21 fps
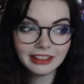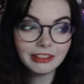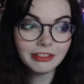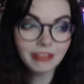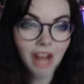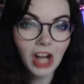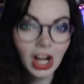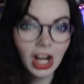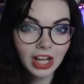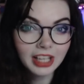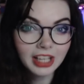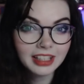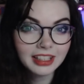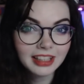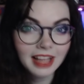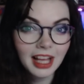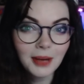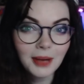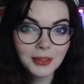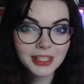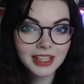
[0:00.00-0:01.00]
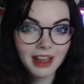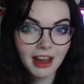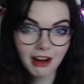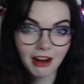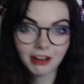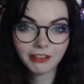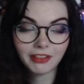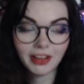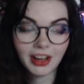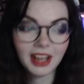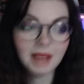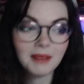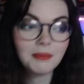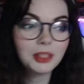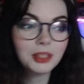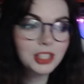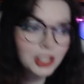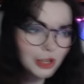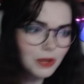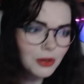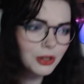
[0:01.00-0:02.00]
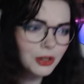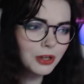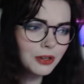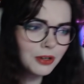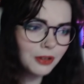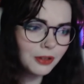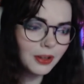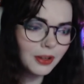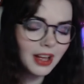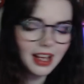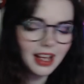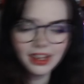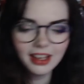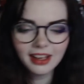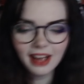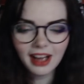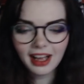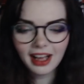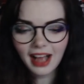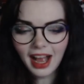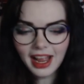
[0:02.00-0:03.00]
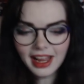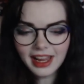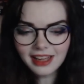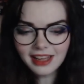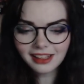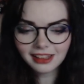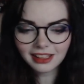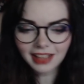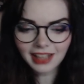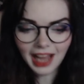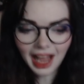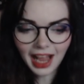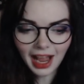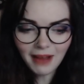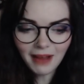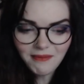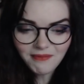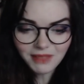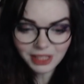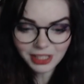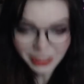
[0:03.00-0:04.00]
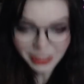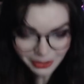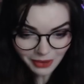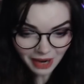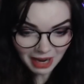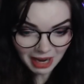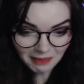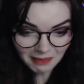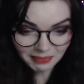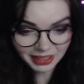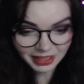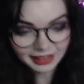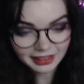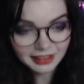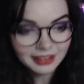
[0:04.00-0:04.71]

Fuck, that was terrifying, but so cool. I'm so happy.